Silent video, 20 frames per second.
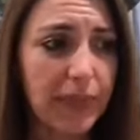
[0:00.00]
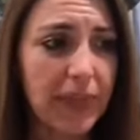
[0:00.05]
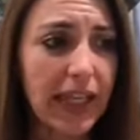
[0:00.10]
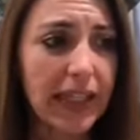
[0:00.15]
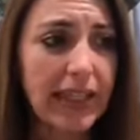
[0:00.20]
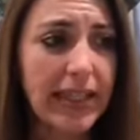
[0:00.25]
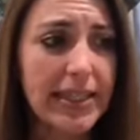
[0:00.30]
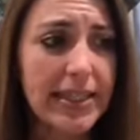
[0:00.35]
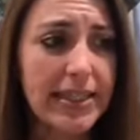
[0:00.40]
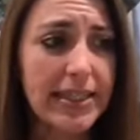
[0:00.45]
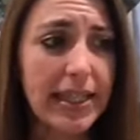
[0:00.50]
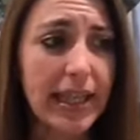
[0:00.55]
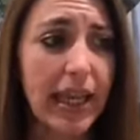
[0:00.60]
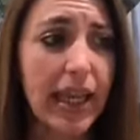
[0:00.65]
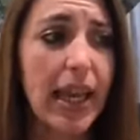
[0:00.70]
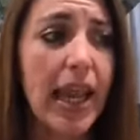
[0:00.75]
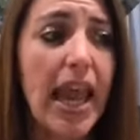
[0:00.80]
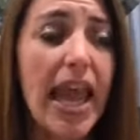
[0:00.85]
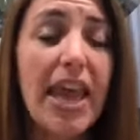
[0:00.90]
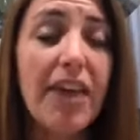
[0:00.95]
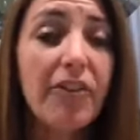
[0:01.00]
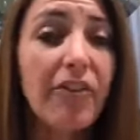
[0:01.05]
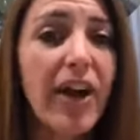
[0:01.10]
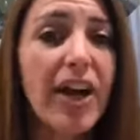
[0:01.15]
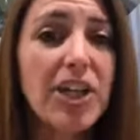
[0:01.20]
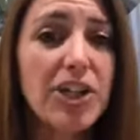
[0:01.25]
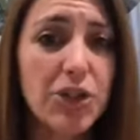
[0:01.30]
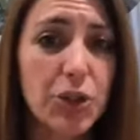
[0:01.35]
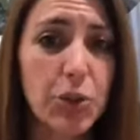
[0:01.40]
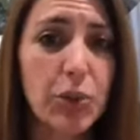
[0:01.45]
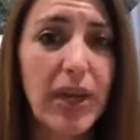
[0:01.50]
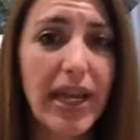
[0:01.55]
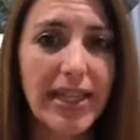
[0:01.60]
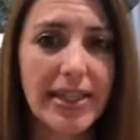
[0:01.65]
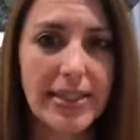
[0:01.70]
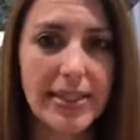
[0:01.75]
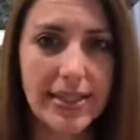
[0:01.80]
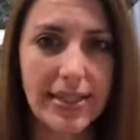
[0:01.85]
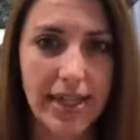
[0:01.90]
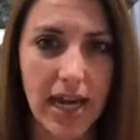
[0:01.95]
Let's see. If I do
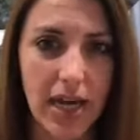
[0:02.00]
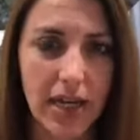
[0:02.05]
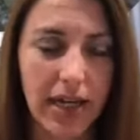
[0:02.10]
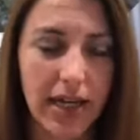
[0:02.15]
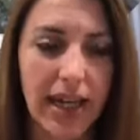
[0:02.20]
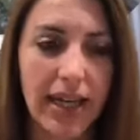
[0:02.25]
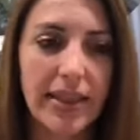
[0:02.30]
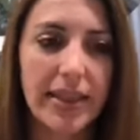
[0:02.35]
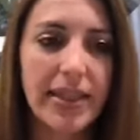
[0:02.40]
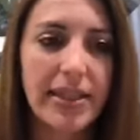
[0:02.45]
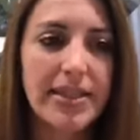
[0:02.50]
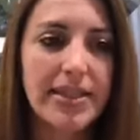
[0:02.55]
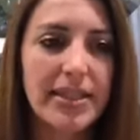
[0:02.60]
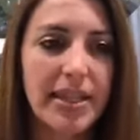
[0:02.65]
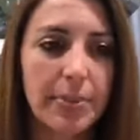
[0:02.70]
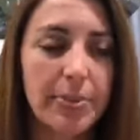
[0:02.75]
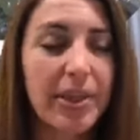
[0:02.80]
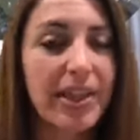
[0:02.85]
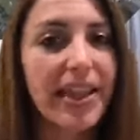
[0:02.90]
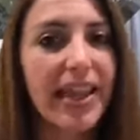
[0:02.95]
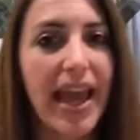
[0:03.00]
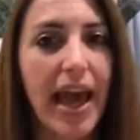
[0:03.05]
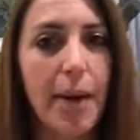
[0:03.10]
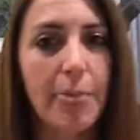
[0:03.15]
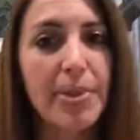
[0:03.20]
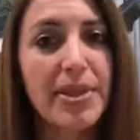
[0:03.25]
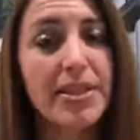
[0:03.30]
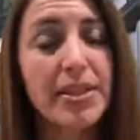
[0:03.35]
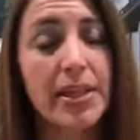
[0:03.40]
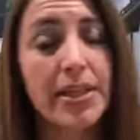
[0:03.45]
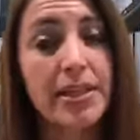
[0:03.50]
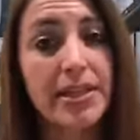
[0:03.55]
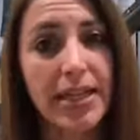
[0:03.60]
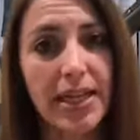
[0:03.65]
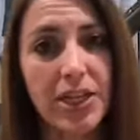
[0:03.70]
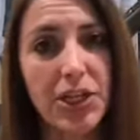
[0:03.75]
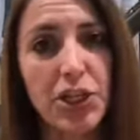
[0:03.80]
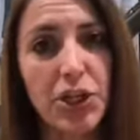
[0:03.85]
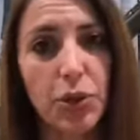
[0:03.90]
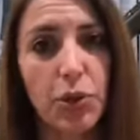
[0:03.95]
get stuck, and this typically happens on
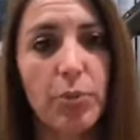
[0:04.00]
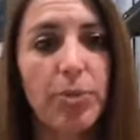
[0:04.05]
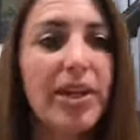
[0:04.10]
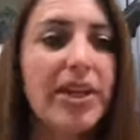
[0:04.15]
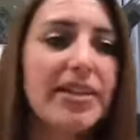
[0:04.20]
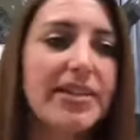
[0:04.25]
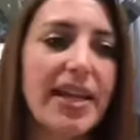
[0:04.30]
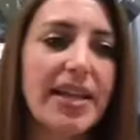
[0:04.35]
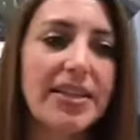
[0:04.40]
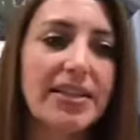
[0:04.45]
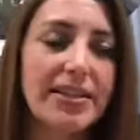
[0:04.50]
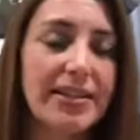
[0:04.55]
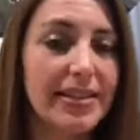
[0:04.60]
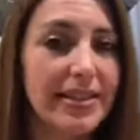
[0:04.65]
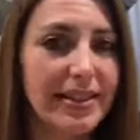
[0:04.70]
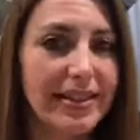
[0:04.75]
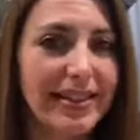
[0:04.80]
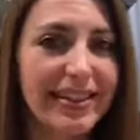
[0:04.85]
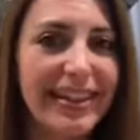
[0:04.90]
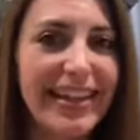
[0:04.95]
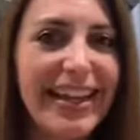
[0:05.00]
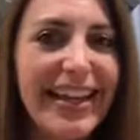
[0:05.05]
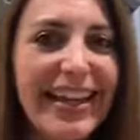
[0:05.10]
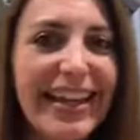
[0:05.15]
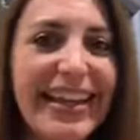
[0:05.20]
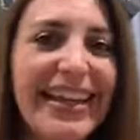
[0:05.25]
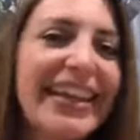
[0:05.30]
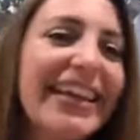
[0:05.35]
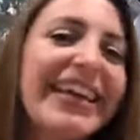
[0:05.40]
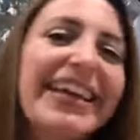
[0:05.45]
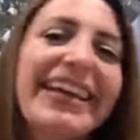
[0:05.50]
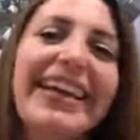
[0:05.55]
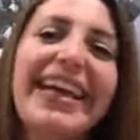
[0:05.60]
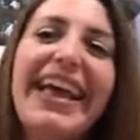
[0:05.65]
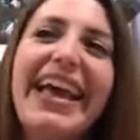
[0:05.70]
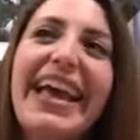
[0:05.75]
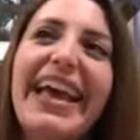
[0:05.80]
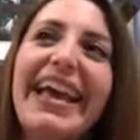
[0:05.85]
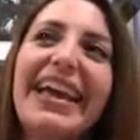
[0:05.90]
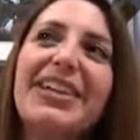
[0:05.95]
day two, because that's
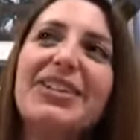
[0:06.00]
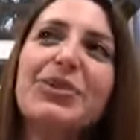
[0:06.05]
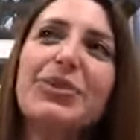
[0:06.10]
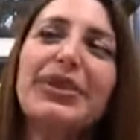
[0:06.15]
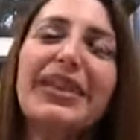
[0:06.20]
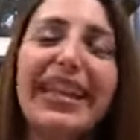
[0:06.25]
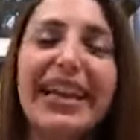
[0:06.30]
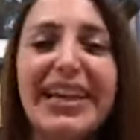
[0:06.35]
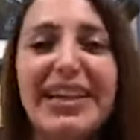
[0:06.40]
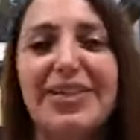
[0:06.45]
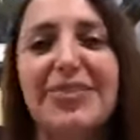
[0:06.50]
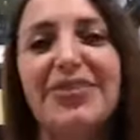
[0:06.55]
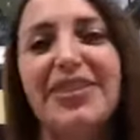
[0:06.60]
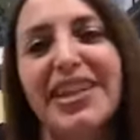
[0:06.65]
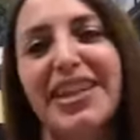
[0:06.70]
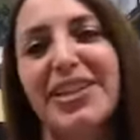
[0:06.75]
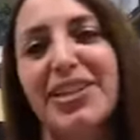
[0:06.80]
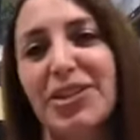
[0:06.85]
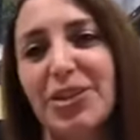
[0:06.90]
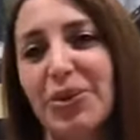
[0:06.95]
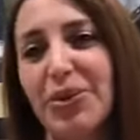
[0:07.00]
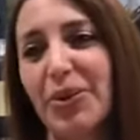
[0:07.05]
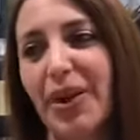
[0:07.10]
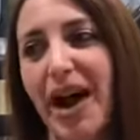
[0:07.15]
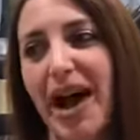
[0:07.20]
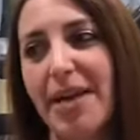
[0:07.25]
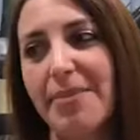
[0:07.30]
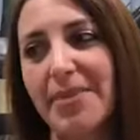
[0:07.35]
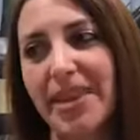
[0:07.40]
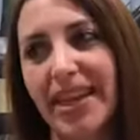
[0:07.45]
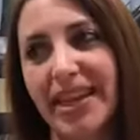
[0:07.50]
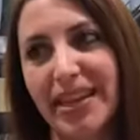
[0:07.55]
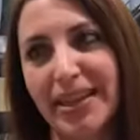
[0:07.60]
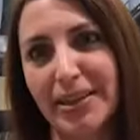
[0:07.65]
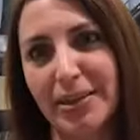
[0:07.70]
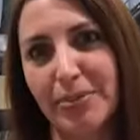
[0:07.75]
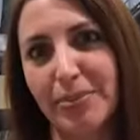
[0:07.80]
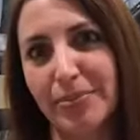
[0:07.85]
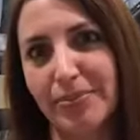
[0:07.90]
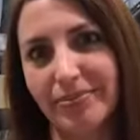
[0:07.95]
toward the end of day two, I'm
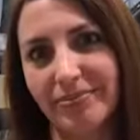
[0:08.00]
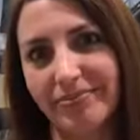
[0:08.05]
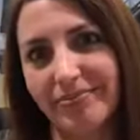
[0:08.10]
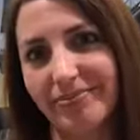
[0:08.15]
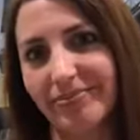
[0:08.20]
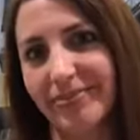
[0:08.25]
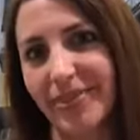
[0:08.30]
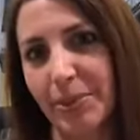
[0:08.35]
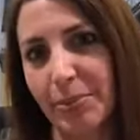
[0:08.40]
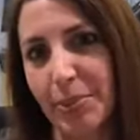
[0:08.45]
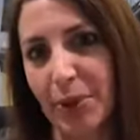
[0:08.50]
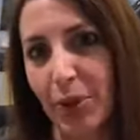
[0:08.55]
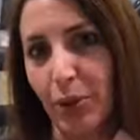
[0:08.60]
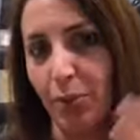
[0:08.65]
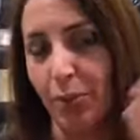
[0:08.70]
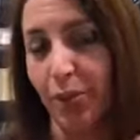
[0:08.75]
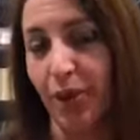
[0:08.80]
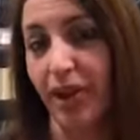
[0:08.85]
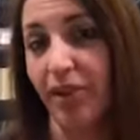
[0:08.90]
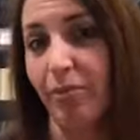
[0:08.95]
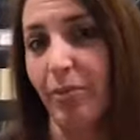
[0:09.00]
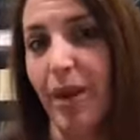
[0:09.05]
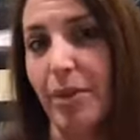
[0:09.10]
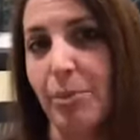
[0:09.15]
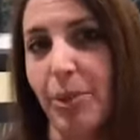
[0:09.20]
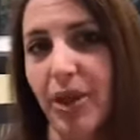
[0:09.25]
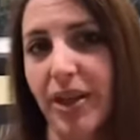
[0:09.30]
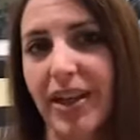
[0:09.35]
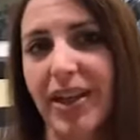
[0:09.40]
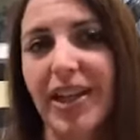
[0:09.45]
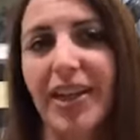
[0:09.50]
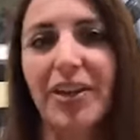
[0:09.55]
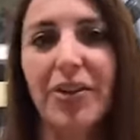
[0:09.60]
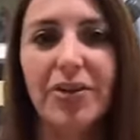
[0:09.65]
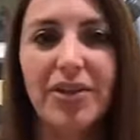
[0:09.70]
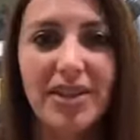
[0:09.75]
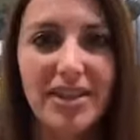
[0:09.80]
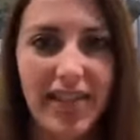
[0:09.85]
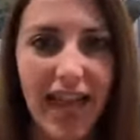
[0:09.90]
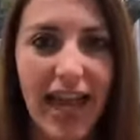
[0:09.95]
hitting the middle point of my book, you know,
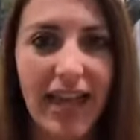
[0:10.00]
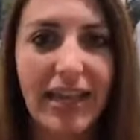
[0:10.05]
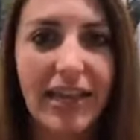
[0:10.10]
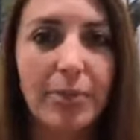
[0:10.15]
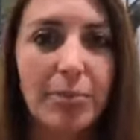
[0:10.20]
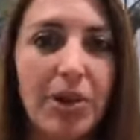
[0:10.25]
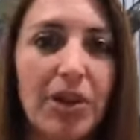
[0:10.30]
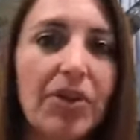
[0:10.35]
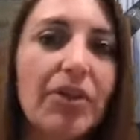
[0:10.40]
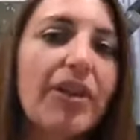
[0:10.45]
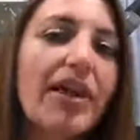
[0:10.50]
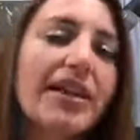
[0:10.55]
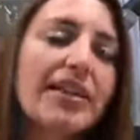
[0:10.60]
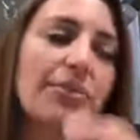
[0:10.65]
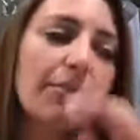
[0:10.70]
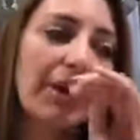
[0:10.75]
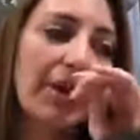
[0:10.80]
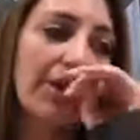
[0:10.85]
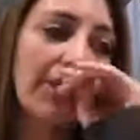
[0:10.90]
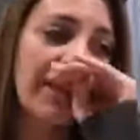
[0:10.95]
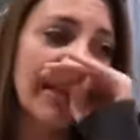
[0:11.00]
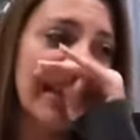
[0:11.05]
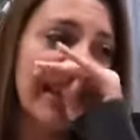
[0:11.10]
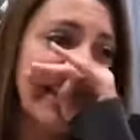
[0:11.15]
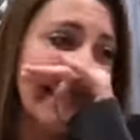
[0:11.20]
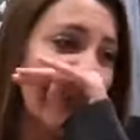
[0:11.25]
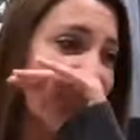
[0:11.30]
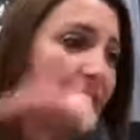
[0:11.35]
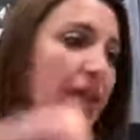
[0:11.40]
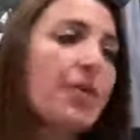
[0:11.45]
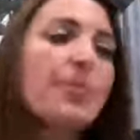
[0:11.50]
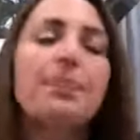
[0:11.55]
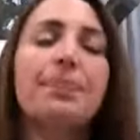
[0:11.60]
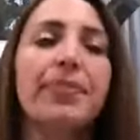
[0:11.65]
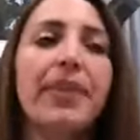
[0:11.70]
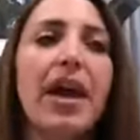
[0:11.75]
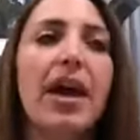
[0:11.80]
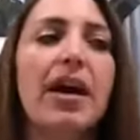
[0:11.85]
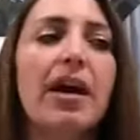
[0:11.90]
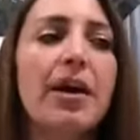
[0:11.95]
the saggy middle, as we call it.
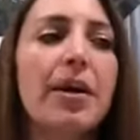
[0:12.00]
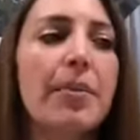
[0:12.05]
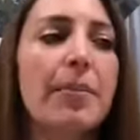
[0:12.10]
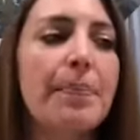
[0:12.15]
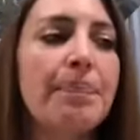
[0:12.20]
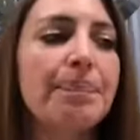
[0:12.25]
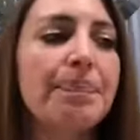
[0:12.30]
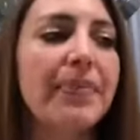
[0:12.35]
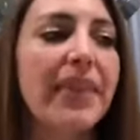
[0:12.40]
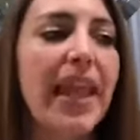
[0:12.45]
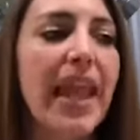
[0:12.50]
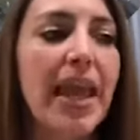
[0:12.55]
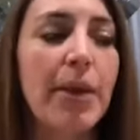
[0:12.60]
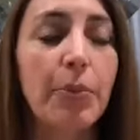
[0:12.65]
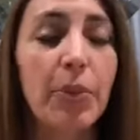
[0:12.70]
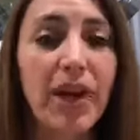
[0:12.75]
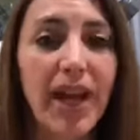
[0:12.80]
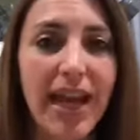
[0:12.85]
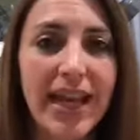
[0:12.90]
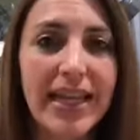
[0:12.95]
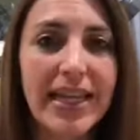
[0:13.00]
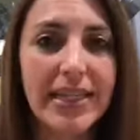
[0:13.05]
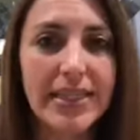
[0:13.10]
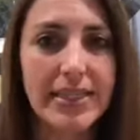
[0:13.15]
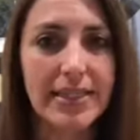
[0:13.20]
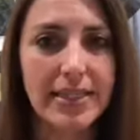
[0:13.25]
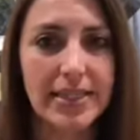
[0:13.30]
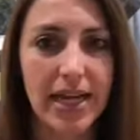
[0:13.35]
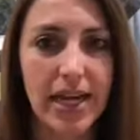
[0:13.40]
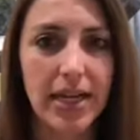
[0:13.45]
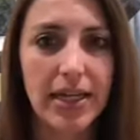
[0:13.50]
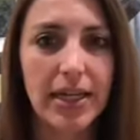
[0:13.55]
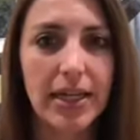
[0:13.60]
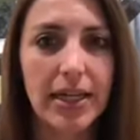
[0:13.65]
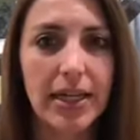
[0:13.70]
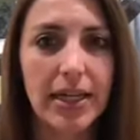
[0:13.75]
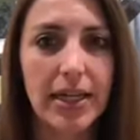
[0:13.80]
And when I get stuck,